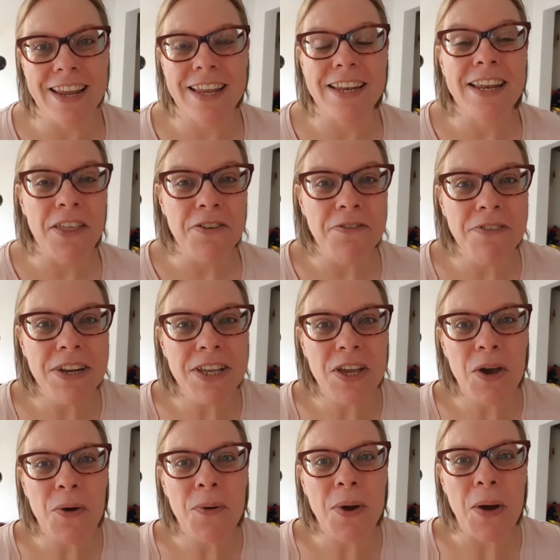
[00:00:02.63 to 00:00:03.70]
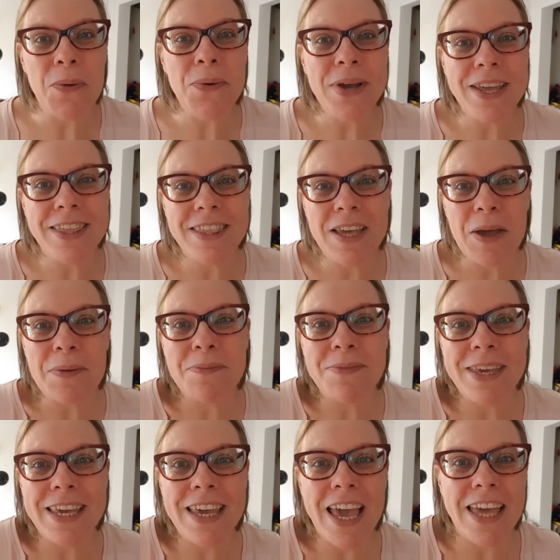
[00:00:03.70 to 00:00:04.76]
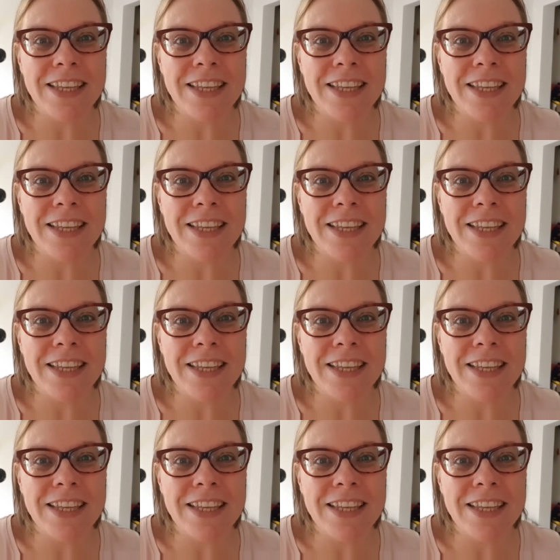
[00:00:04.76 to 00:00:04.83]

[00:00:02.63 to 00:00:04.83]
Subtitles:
another video with me,